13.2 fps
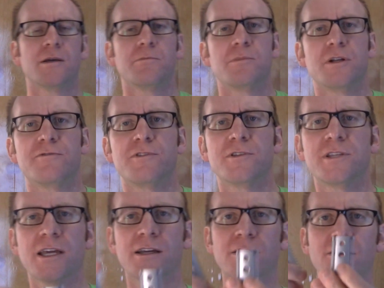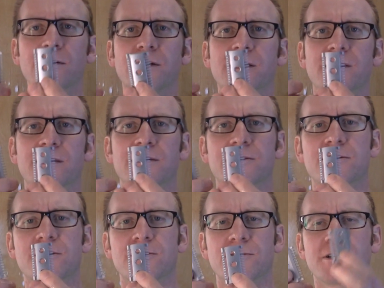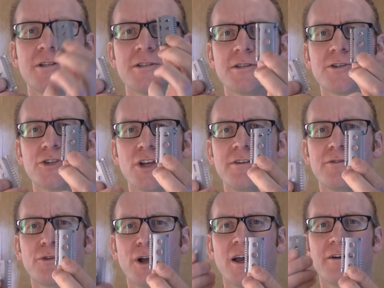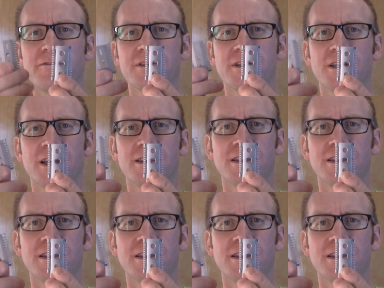But if you take a look at these two, this is the Shavecraft and